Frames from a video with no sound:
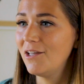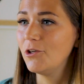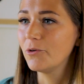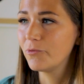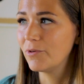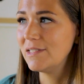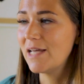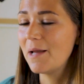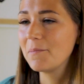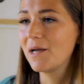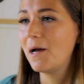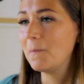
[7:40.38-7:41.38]
your free
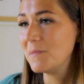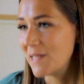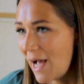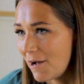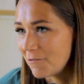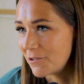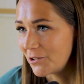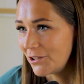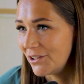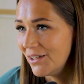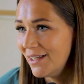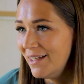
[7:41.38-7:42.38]
time comes
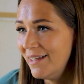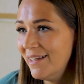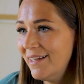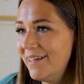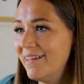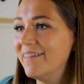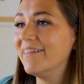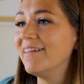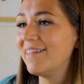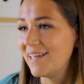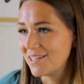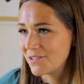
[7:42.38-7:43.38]
after the
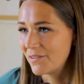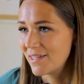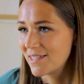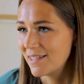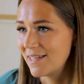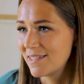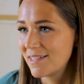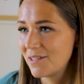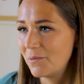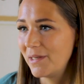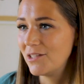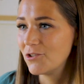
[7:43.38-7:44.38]
things on this
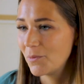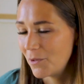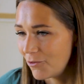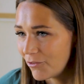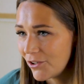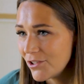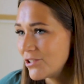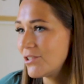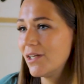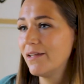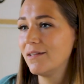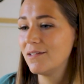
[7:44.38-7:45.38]
list. We contribute
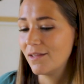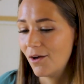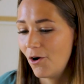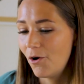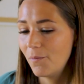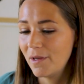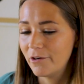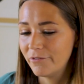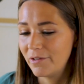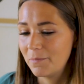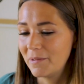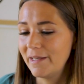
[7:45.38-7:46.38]
first to the home and our
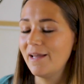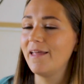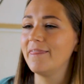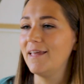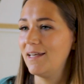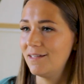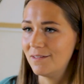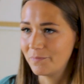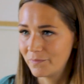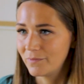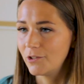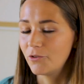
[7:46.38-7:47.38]
family, and then
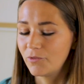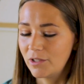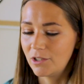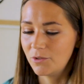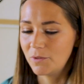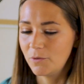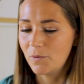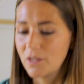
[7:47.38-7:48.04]
you're free to do what you